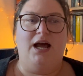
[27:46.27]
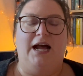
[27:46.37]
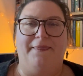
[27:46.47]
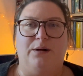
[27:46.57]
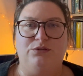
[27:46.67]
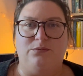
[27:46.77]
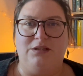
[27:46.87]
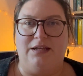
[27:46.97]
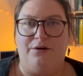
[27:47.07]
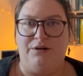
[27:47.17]
and that was
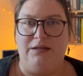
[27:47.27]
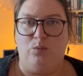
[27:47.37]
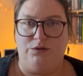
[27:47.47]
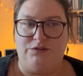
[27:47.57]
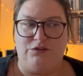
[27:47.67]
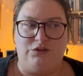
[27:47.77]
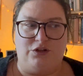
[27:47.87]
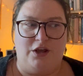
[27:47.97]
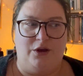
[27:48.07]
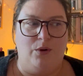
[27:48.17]
something that I really wanted to
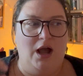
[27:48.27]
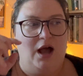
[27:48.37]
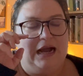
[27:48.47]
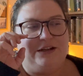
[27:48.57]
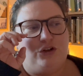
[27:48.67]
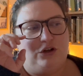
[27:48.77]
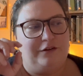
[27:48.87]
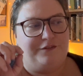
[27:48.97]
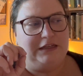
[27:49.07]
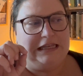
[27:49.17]
do. I
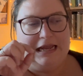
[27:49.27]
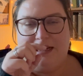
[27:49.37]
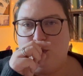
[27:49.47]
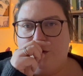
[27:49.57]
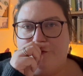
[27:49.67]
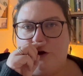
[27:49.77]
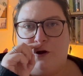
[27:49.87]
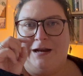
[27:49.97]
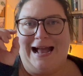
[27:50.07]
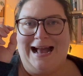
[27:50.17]
don't feel like we've
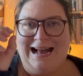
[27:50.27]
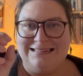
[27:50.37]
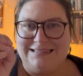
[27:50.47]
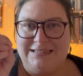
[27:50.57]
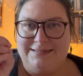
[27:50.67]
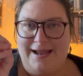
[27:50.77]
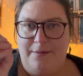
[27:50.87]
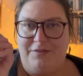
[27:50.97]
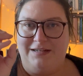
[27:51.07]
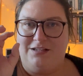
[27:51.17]
gone as in
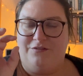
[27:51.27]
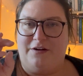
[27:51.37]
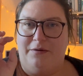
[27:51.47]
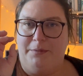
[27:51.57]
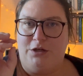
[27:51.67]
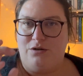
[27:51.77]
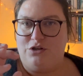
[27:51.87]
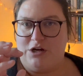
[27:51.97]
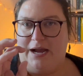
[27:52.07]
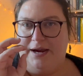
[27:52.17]
depth into the very
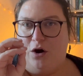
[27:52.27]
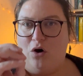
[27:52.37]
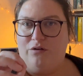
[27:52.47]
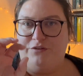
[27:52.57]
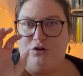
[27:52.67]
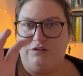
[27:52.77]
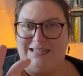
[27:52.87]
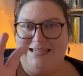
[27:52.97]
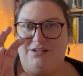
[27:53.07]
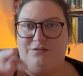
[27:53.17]
minutiae of those
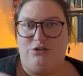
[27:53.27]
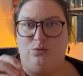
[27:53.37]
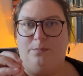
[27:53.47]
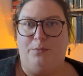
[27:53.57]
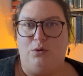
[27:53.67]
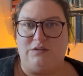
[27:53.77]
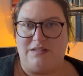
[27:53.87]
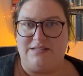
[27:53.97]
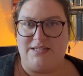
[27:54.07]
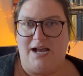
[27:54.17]
individual books
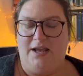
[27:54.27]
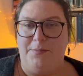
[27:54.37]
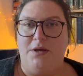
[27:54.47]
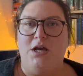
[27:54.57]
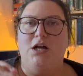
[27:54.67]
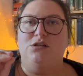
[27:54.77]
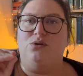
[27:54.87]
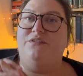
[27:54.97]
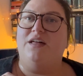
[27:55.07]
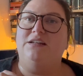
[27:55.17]
this time. So
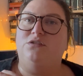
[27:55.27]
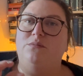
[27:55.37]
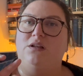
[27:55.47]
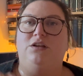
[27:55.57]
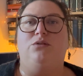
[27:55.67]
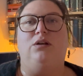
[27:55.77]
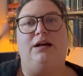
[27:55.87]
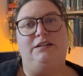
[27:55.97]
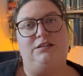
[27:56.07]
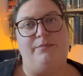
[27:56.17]
if that's something that you
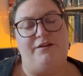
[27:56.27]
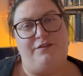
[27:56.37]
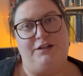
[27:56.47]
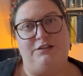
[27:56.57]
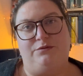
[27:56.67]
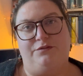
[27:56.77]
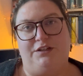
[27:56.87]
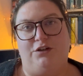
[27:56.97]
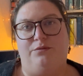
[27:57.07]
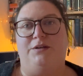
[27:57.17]
liked in my first
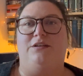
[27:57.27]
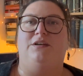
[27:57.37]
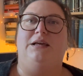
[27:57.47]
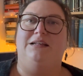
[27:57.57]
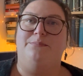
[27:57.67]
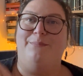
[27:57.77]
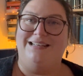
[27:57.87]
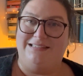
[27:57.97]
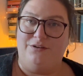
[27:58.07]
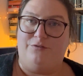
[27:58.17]
video but you think is
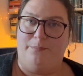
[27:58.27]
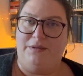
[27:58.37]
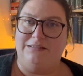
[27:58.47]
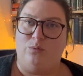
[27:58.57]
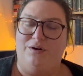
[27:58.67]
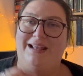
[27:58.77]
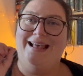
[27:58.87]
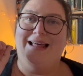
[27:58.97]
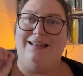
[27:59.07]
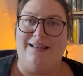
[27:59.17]
missing from this one,
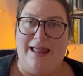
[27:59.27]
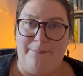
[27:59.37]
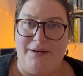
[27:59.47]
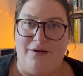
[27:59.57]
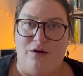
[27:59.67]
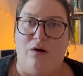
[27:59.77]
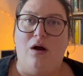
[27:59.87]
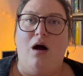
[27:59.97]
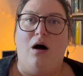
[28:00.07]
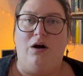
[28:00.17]
let me know.
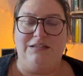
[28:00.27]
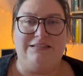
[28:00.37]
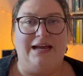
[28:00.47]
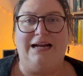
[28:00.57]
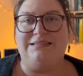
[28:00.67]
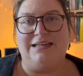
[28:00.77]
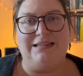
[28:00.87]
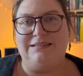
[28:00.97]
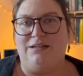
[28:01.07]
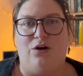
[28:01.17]
Honestly, I say
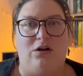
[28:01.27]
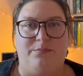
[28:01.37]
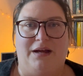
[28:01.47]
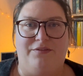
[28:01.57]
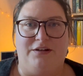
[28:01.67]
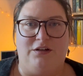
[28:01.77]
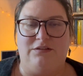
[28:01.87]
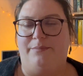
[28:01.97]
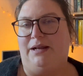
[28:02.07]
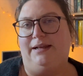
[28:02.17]
this in all of my
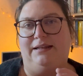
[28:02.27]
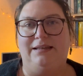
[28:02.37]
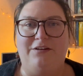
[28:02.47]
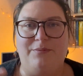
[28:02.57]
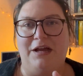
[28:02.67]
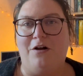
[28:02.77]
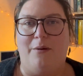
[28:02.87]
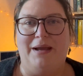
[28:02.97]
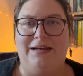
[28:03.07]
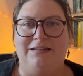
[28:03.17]
videos. I'm like, leave me a
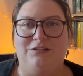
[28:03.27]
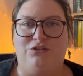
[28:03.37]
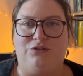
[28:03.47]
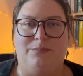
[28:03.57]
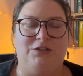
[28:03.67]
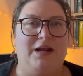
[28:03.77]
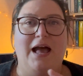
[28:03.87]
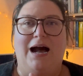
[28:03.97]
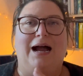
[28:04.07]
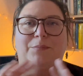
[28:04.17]
comment in the description.
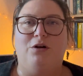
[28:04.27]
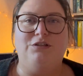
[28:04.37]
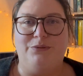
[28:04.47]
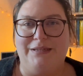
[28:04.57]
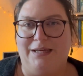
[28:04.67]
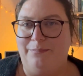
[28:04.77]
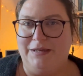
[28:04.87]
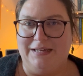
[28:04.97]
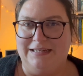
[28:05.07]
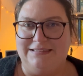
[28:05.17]
I'm not doing it
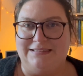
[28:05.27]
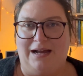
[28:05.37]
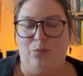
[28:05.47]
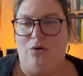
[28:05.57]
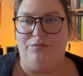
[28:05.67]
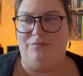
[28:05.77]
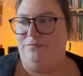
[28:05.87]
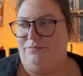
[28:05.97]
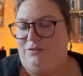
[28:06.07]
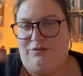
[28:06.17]
because I want
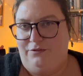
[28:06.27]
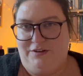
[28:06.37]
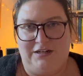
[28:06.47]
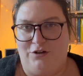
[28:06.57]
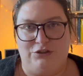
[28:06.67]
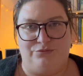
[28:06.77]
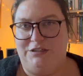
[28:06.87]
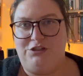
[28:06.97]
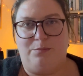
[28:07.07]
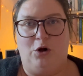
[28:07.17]
the video to
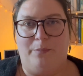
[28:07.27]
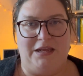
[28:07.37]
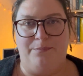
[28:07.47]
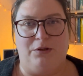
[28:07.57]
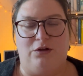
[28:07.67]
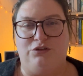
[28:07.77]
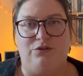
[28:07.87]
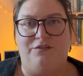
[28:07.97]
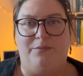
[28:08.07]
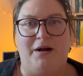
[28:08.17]
reach more people or to
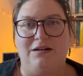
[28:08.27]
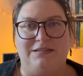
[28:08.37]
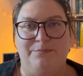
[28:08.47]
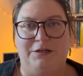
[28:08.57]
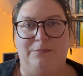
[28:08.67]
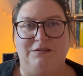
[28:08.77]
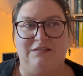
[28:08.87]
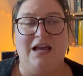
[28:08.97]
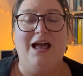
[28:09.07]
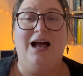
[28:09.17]
do it for marketing
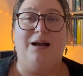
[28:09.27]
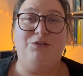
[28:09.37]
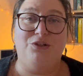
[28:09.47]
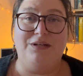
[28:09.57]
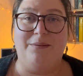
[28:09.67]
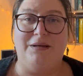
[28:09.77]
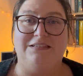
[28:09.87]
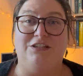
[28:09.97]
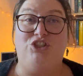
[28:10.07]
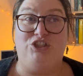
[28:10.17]
purposes. I'm doing it
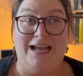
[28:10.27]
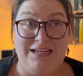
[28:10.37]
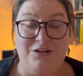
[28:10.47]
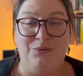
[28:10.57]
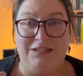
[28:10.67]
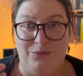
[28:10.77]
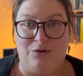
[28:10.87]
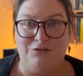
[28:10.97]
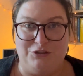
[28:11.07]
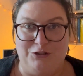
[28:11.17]
because I genuinely
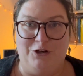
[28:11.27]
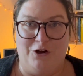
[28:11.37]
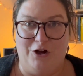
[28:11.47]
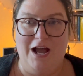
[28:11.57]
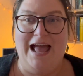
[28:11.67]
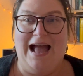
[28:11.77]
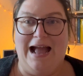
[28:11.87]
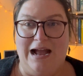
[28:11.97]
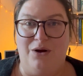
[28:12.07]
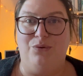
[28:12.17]
want to know
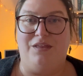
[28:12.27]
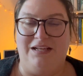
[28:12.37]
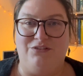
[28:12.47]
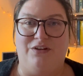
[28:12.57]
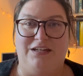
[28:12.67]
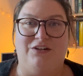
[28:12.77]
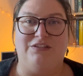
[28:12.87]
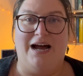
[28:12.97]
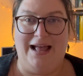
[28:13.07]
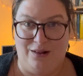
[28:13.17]
how these
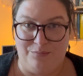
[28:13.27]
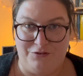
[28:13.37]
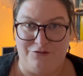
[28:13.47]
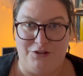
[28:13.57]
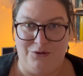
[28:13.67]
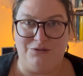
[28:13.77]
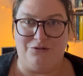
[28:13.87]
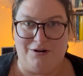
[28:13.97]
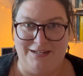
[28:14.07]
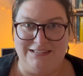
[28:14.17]
videos are helpful for you as
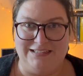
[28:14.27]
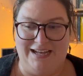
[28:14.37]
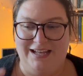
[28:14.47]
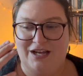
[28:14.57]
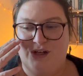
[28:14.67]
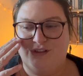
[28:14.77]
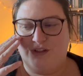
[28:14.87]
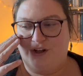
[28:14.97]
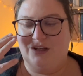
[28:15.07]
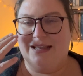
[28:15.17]
a writer.
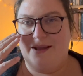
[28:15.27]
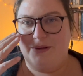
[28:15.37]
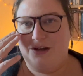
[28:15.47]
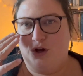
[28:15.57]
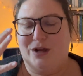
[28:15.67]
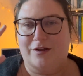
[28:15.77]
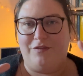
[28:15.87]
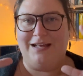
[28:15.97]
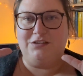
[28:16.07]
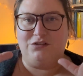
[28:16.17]
So let me know if
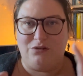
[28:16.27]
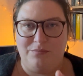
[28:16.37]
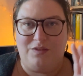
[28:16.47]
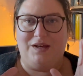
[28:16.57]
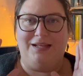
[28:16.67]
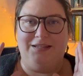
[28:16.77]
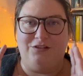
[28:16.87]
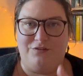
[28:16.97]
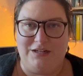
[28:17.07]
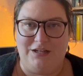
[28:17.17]
there's something in
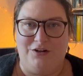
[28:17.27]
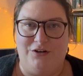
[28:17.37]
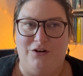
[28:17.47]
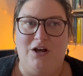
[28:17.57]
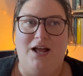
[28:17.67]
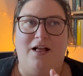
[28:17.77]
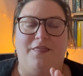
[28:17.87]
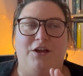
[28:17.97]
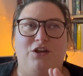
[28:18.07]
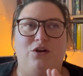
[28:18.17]
this video
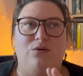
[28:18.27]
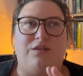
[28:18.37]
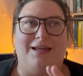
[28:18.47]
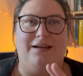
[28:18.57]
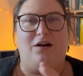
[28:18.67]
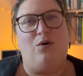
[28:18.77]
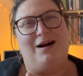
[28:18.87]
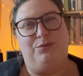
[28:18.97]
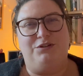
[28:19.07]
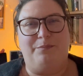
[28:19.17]
that you think, oh,
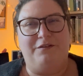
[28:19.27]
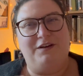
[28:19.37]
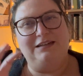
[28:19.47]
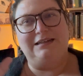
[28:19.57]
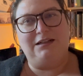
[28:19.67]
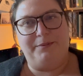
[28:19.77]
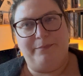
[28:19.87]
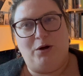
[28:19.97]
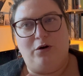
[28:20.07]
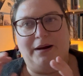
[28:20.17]
I would have preferred a little bit
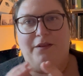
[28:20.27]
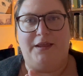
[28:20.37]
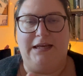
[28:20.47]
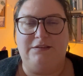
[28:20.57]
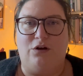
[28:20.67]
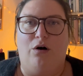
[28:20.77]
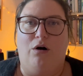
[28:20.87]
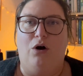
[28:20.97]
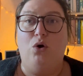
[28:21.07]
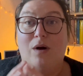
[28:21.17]
more about this,
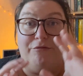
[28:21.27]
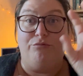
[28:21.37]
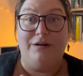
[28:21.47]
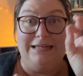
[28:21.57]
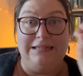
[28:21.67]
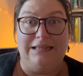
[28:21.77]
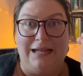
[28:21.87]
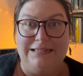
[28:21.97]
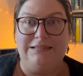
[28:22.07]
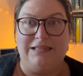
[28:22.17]
or oh, I really
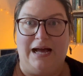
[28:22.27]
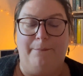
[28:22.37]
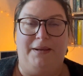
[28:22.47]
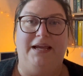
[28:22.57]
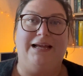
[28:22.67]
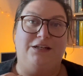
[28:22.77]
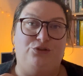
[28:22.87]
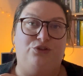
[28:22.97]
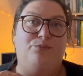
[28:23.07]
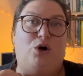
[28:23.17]
liked that bit. Can
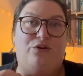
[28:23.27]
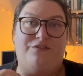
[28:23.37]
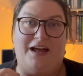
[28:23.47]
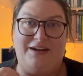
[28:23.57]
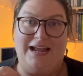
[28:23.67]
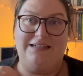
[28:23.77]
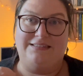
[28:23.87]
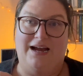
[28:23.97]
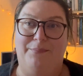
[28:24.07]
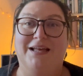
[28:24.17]
you do more of that next
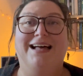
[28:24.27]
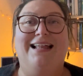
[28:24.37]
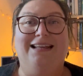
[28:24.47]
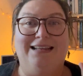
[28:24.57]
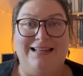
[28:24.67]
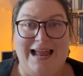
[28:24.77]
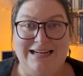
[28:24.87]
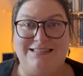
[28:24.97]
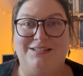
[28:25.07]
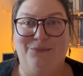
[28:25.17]
time?
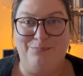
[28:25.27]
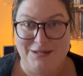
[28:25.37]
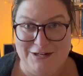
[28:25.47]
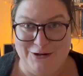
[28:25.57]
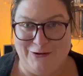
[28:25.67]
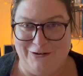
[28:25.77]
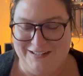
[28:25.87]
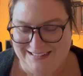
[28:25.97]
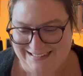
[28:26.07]
Let me know.